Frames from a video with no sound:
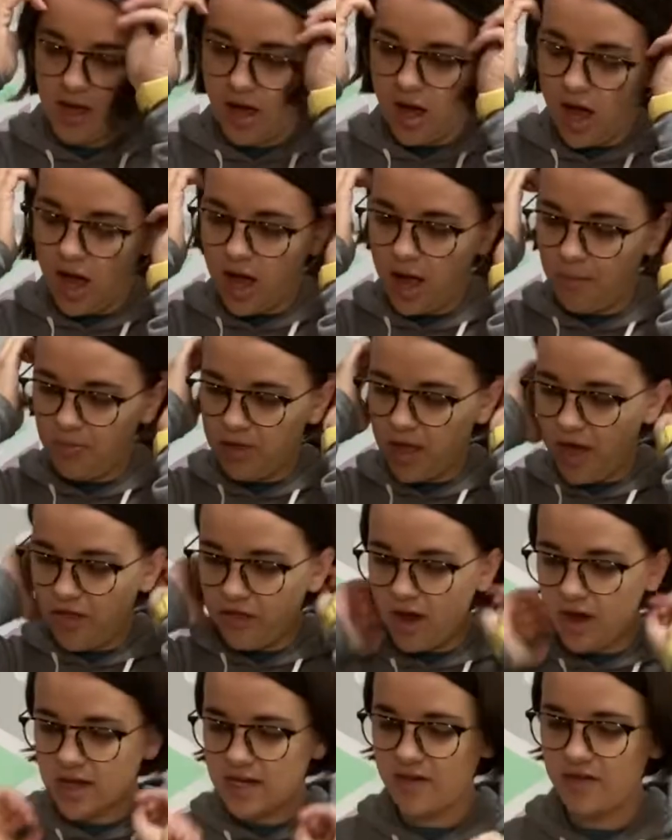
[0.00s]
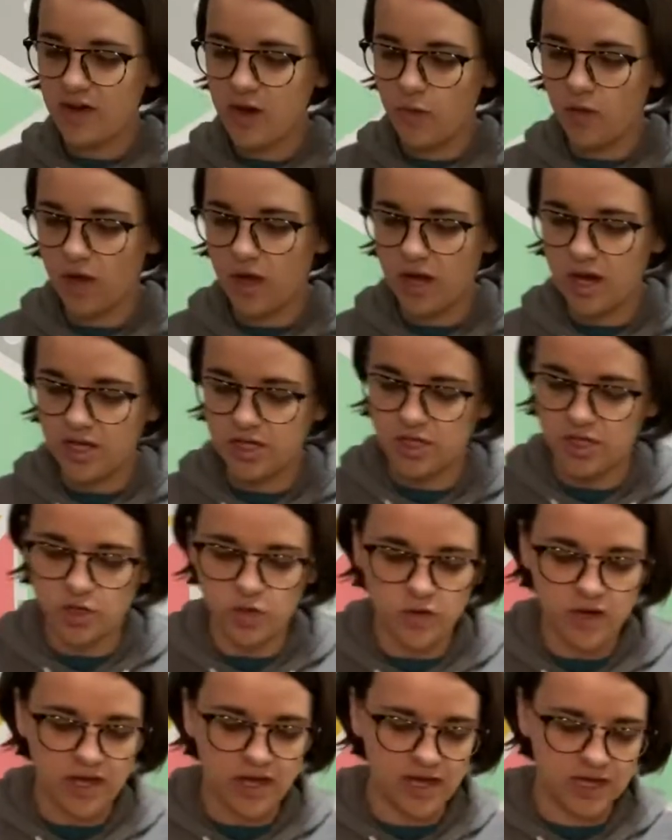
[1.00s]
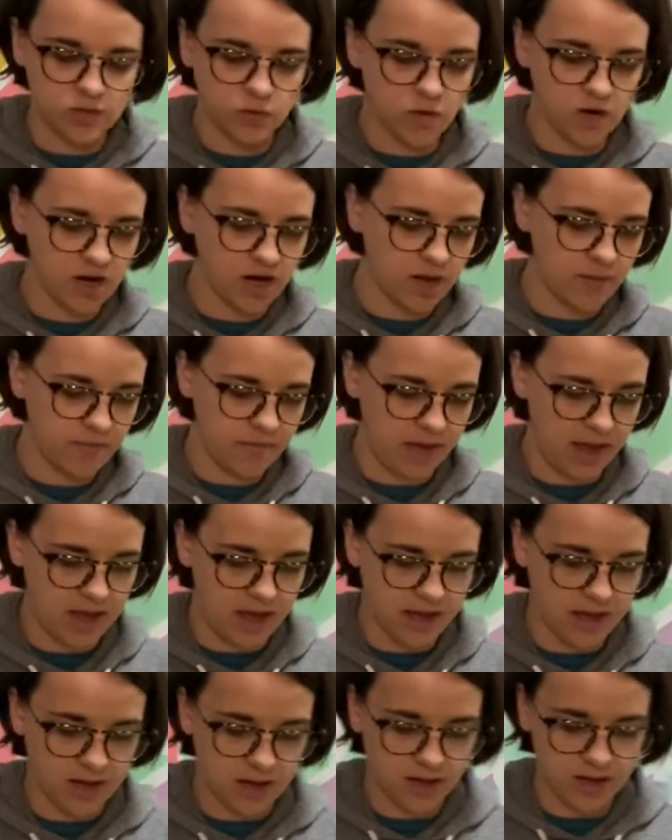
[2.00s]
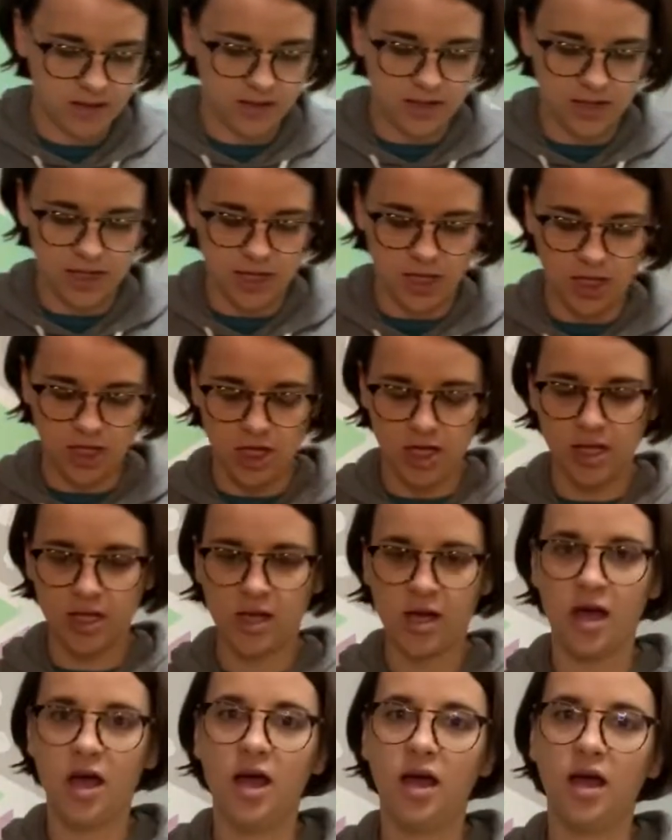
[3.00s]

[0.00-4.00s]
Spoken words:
The other activity we're going to do is we're going to make little